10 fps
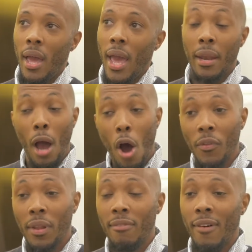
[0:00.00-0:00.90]
And
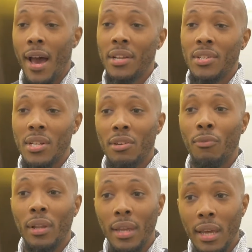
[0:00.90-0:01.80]
often they find a sense of
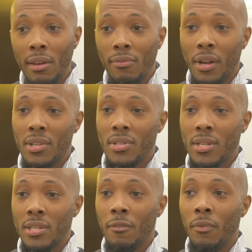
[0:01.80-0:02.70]
relief and a
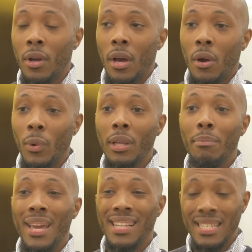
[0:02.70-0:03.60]
sense of really
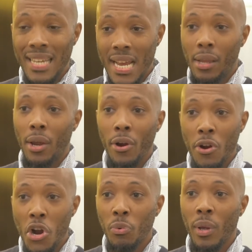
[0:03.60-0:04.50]
being seen and
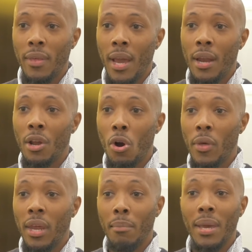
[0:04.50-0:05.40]
heard when they know the
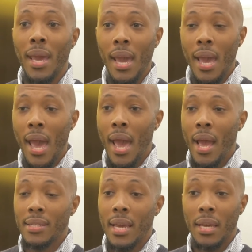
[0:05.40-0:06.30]
NBA
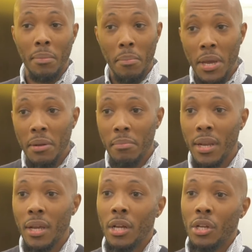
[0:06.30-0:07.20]
has a commitment
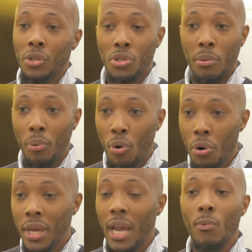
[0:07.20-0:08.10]
to
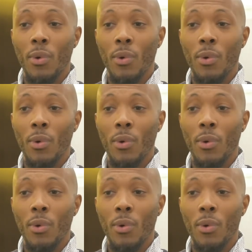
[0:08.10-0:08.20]
supporting and